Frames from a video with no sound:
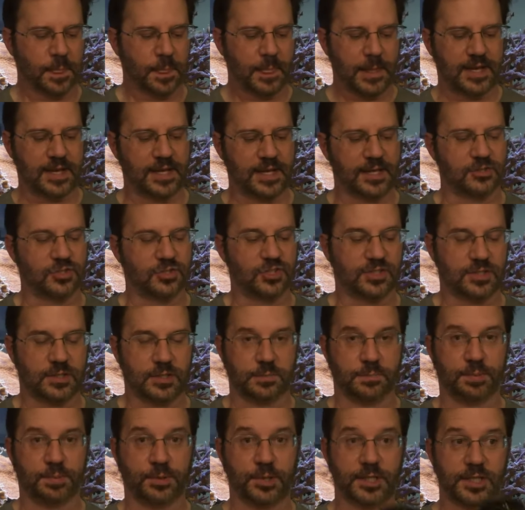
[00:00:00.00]
and just
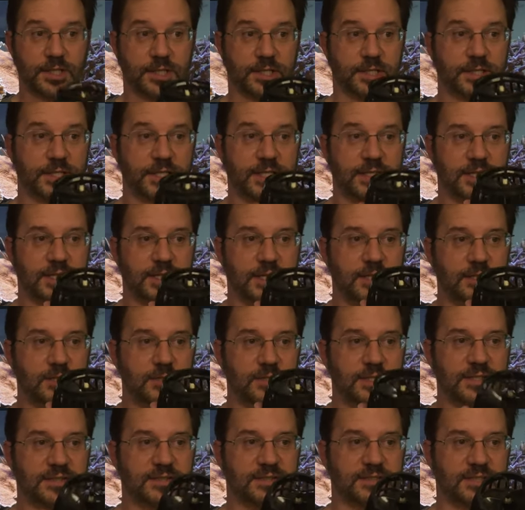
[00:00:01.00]
completely cleaned it. And you
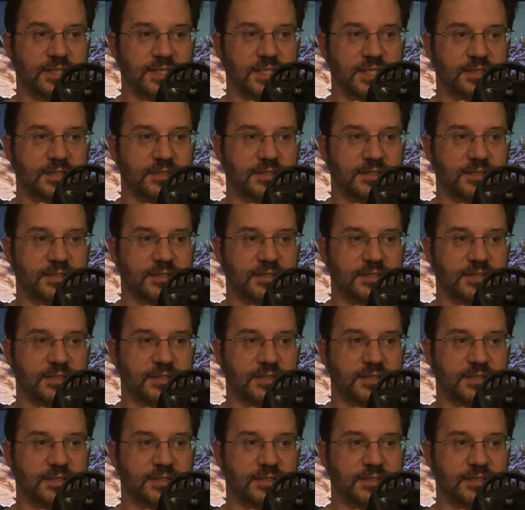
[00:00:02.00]
can see it's